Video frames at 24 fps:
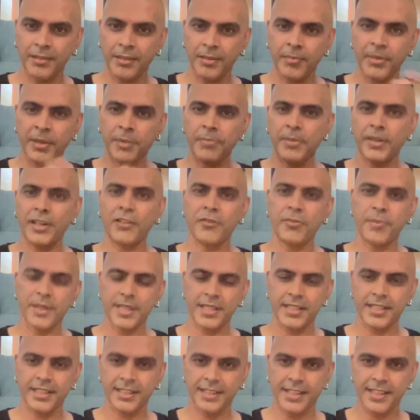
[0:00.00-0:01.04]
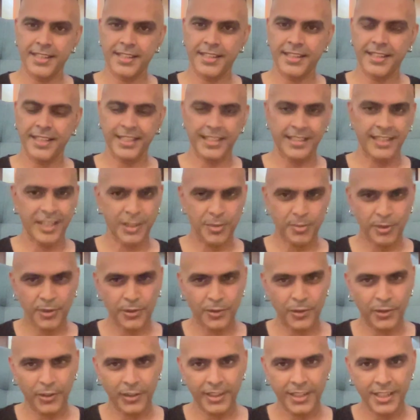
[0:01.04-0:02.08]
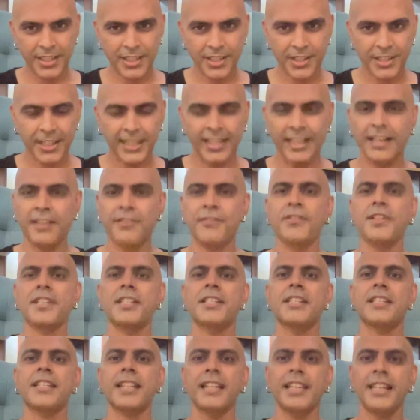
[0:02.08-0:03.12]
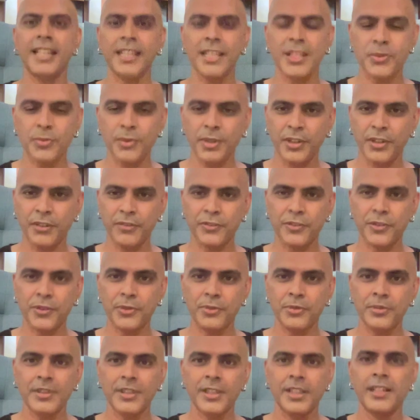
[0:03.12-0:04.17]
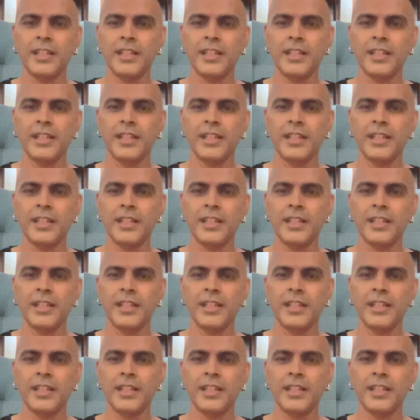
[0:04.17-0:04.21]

A big part of my success is Deshbandhu College, and I wish each one of you